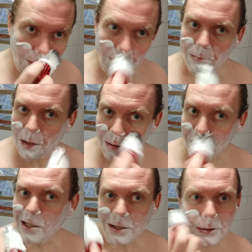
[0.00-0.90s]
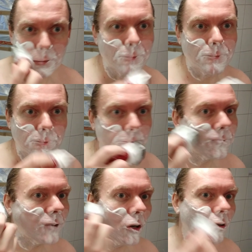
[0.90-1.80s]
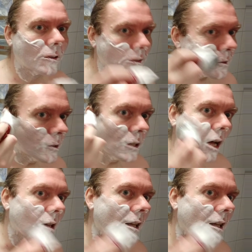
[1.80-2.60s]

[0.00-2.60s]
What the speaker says: I'm less focused on